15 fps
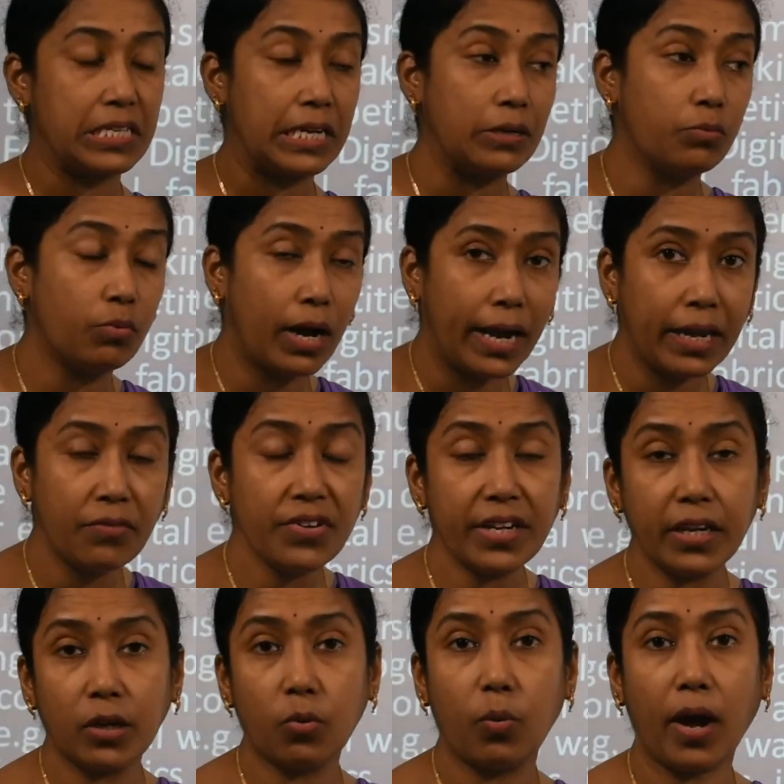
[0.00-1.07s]
And why we
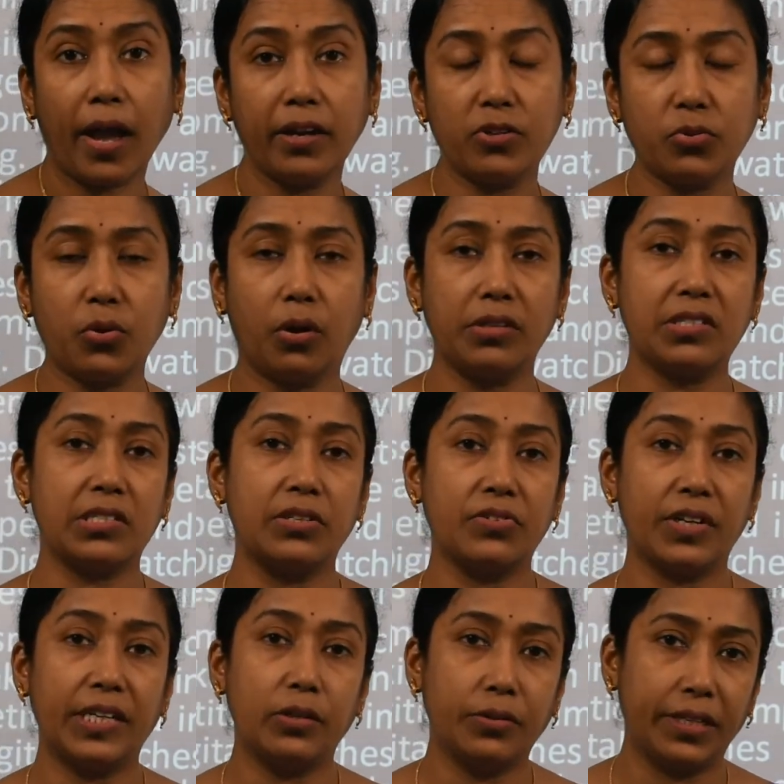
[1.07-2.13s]
require to
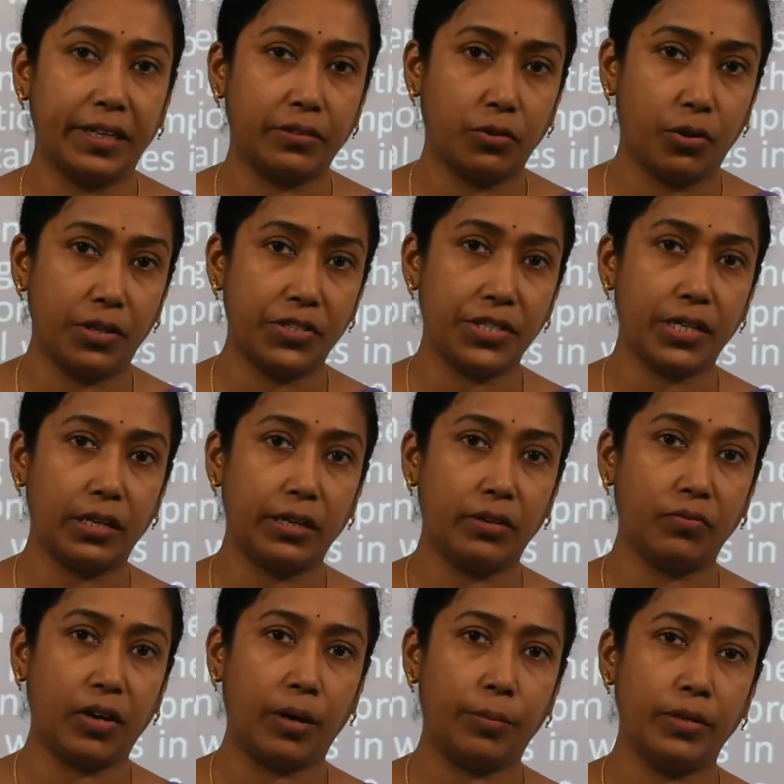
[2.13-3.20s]
concentrate on technological
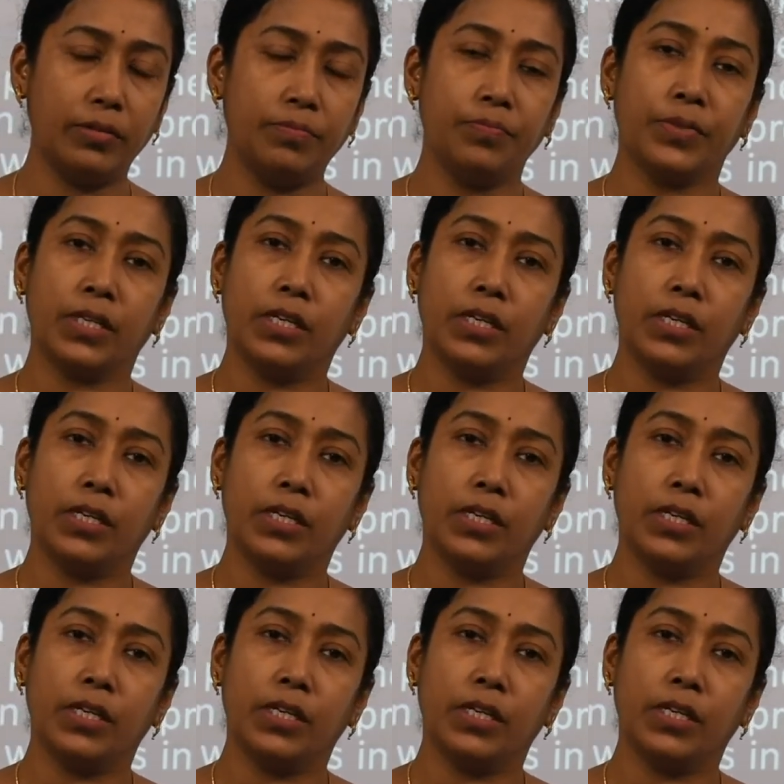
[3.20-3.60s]
environment?